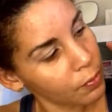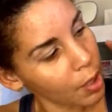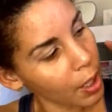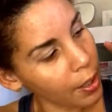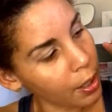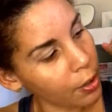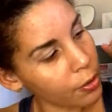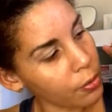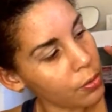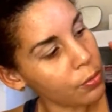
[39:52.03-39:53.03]
It kind of
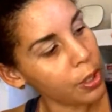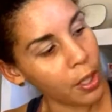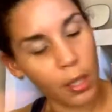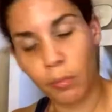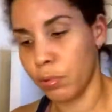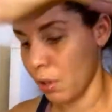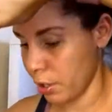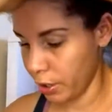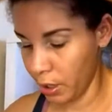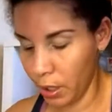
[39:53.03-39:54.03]
goes with the
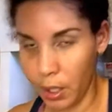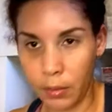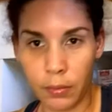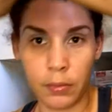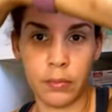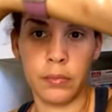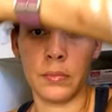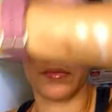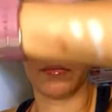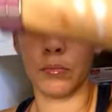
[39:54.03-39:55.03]
bronzy
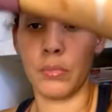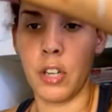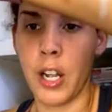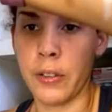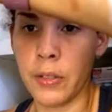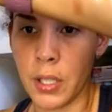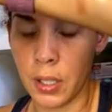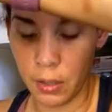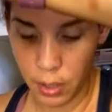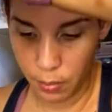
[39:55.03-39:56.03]
browns
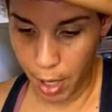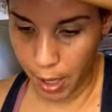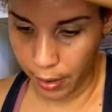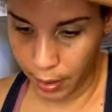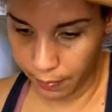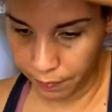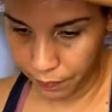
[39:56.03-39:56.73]
that are in the palette.